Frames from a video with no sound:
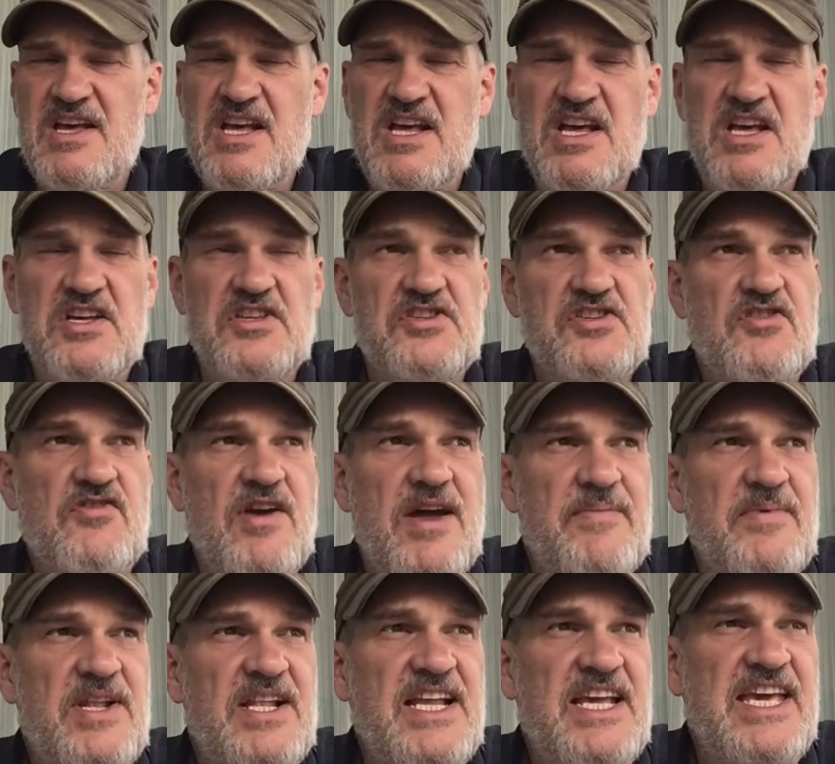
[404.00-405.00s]

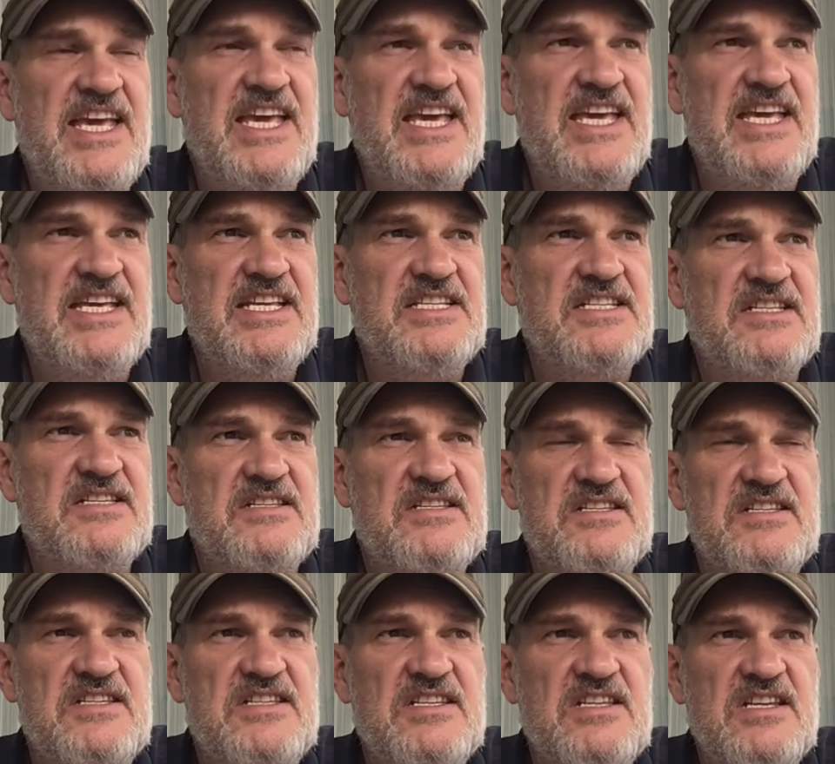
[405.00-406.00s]
Scrabble
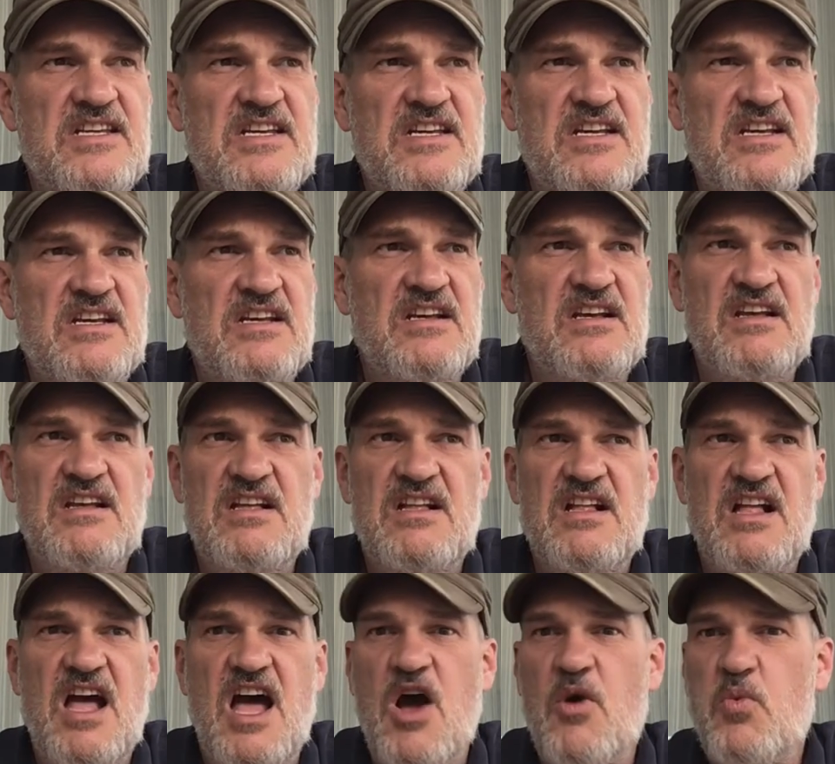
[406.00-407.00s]
is
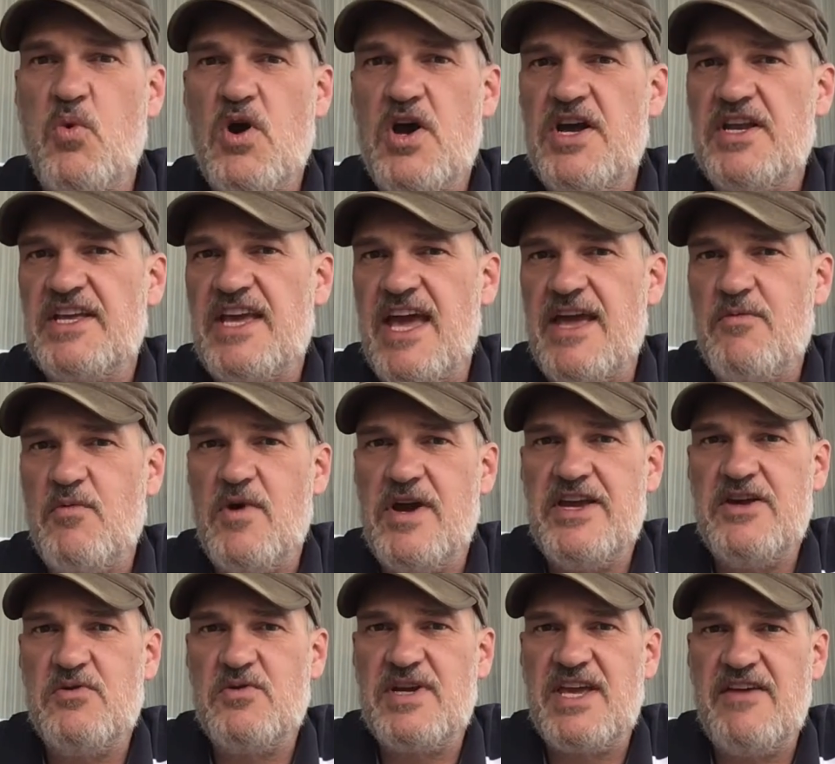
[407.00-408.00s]
a word game where
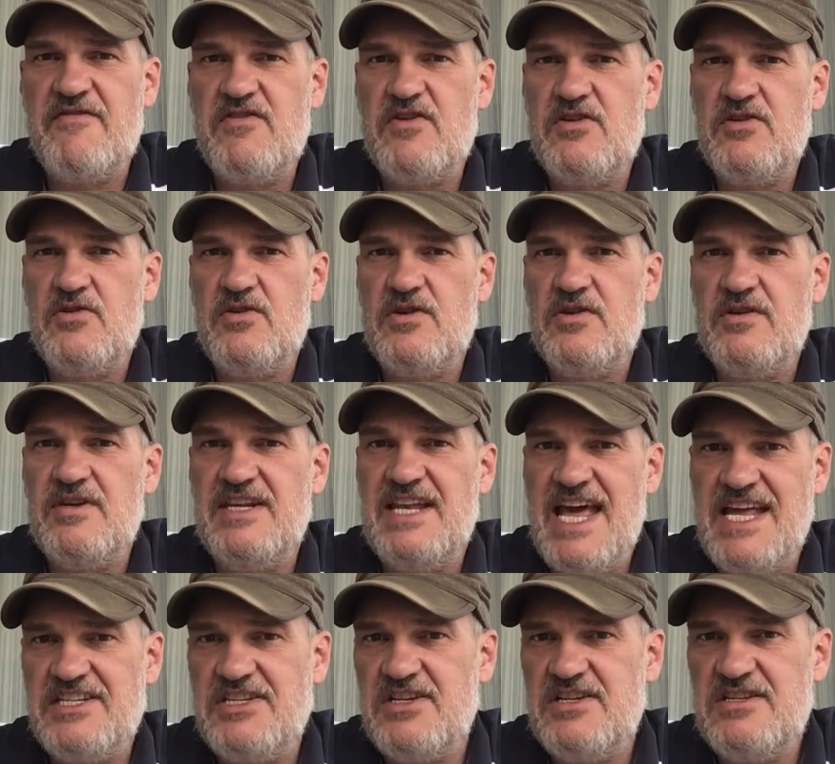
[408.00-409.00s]
you're given
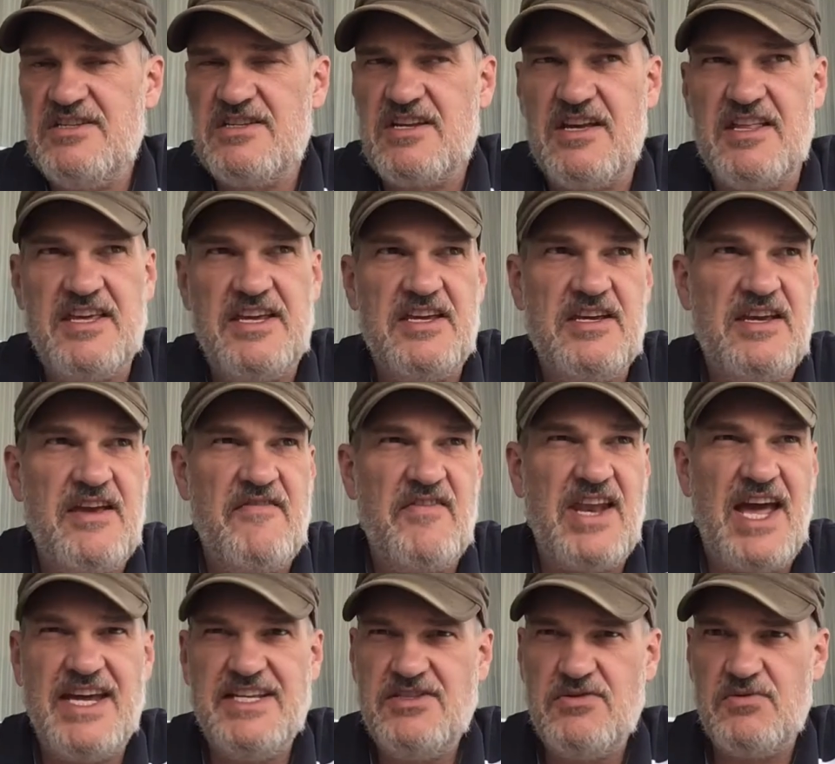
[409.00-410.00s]
letters. I think you're given
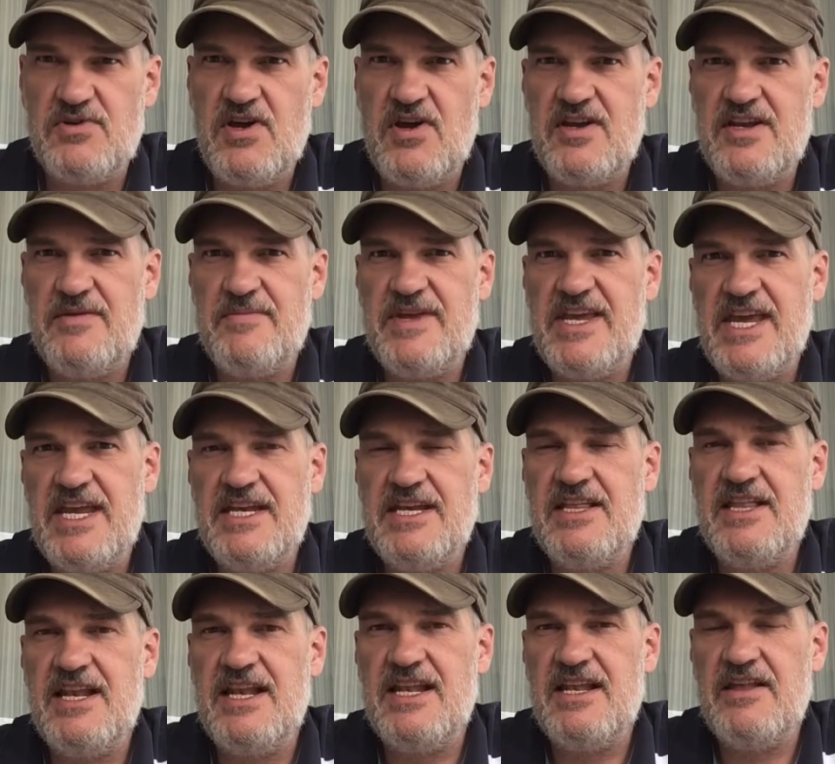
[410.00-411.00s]
8 or 9 at the beginning
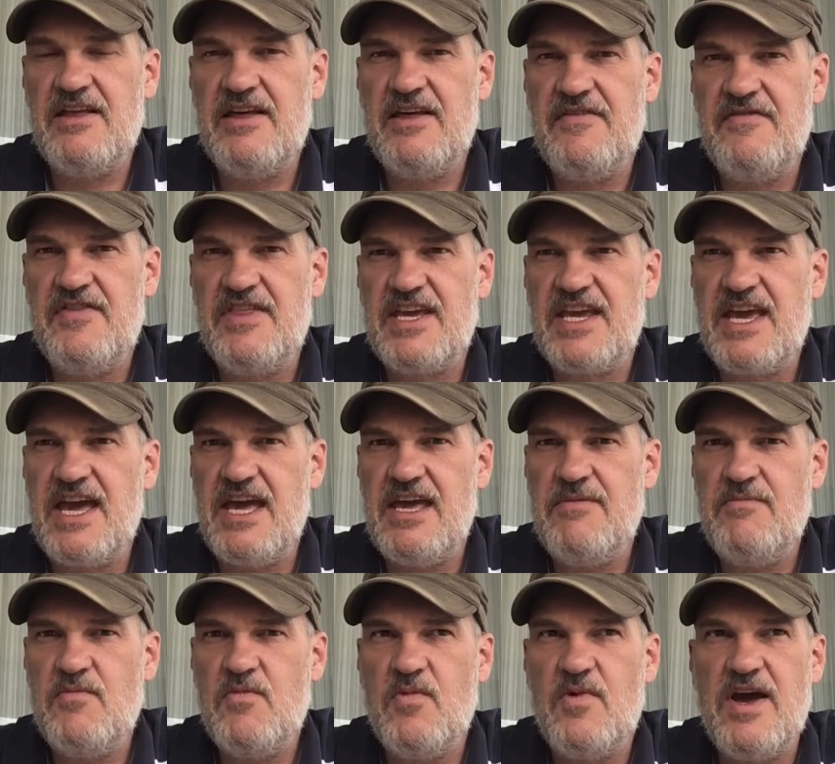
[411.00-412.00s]
of the
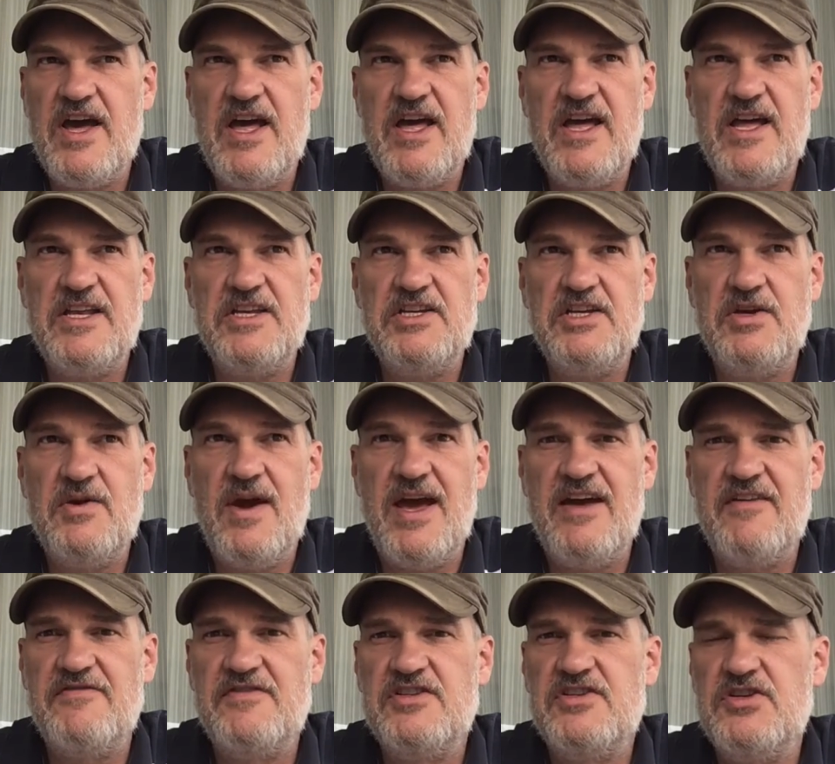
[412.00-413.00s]
game, when you
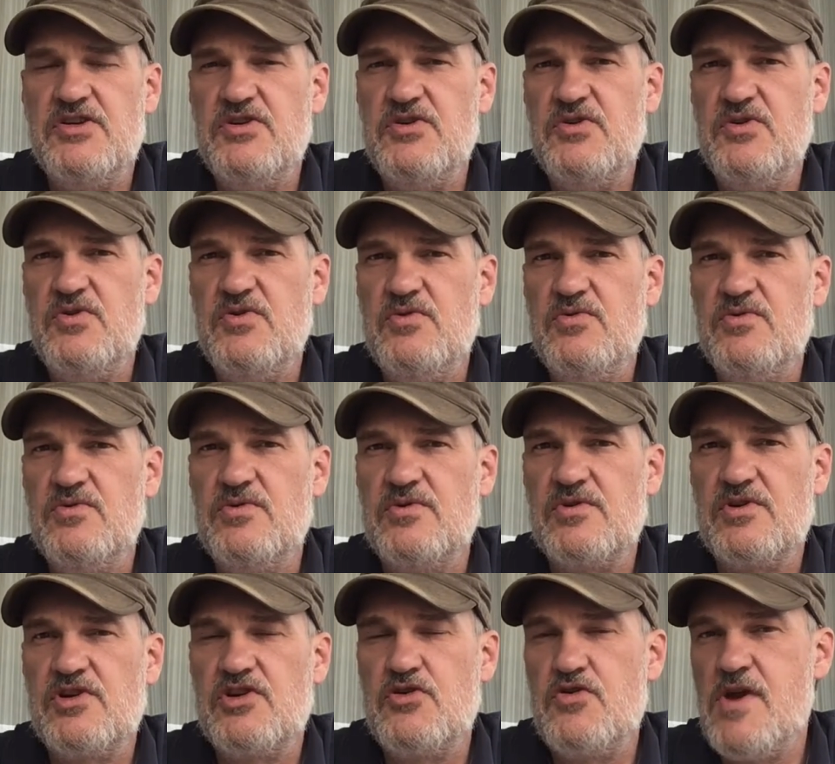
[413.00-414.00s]
have to
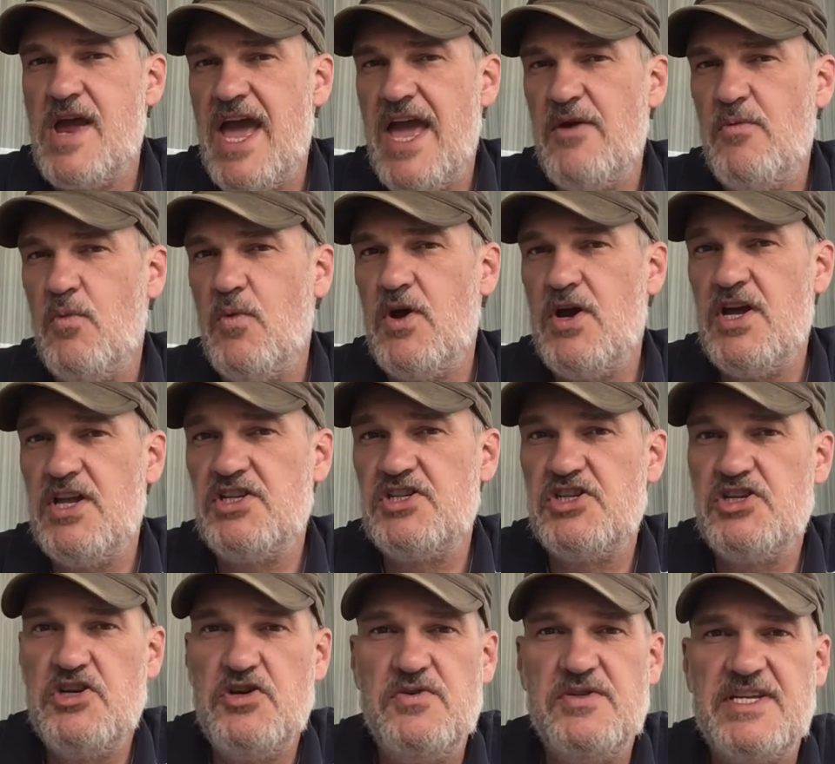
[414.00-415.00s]
create words
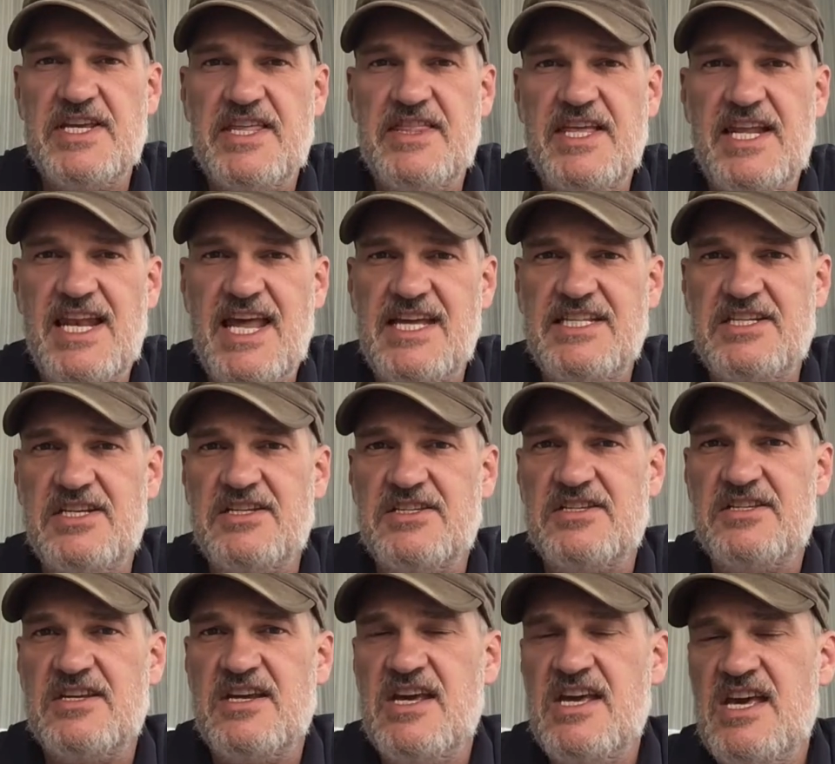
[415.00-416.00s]
using the letters.
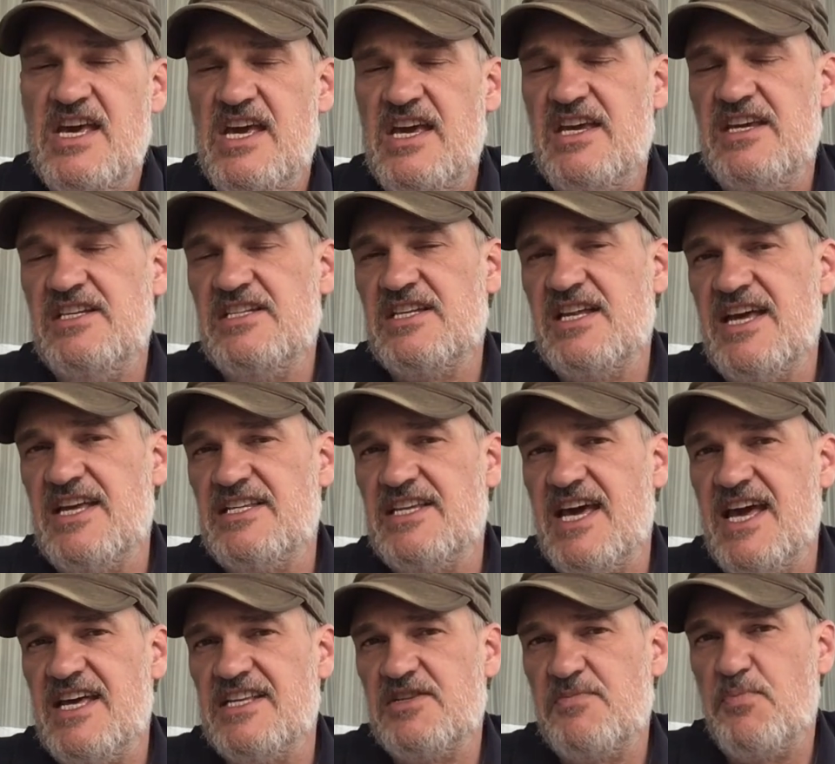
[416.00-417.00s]
Each letter
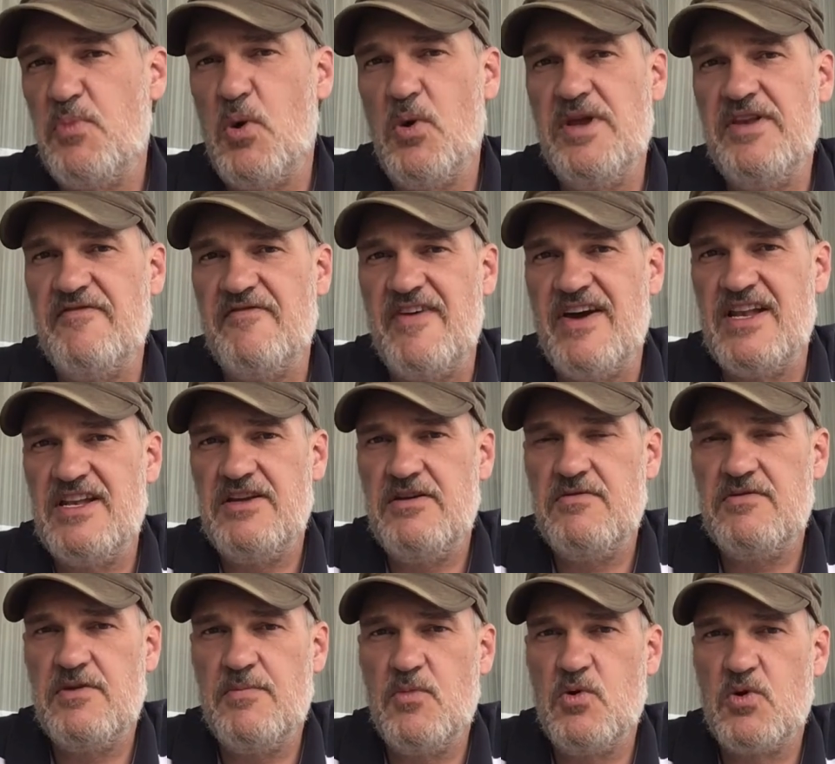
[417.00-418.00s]
has a point value,
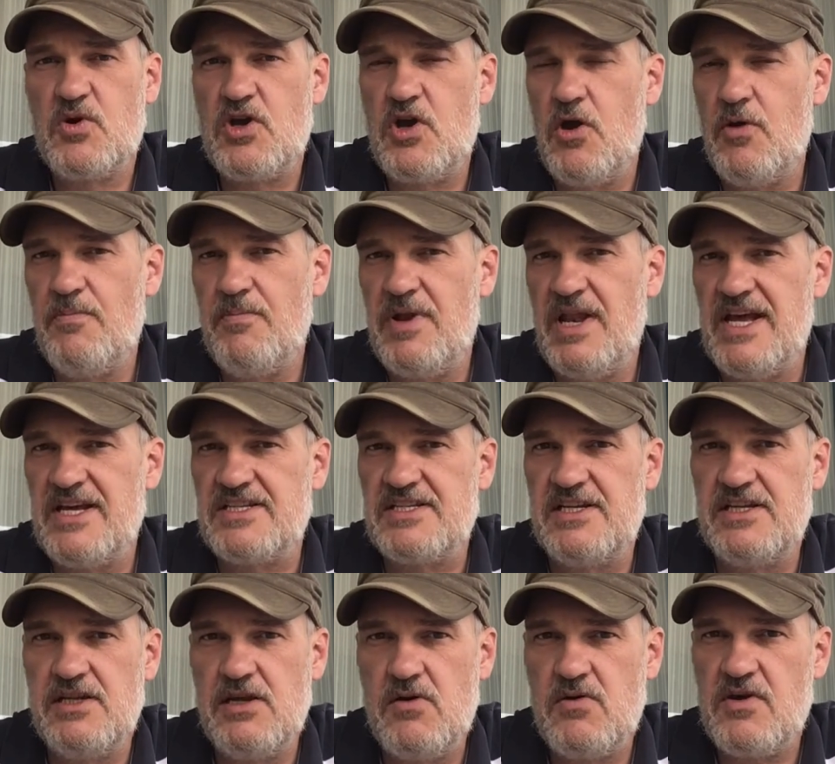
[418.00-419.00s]
and the more complex
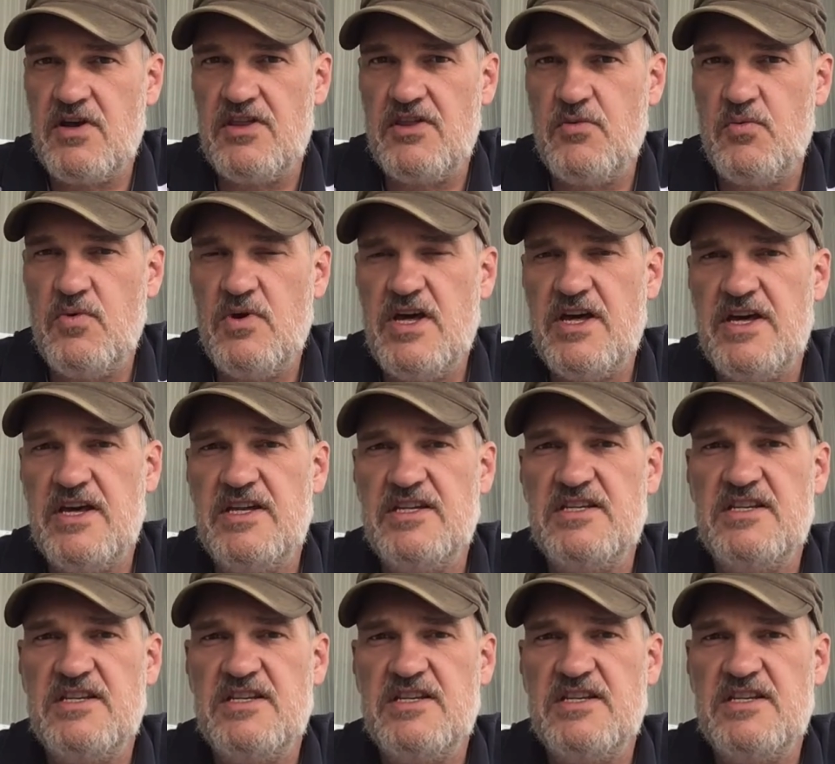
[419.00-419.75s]
and longer the word,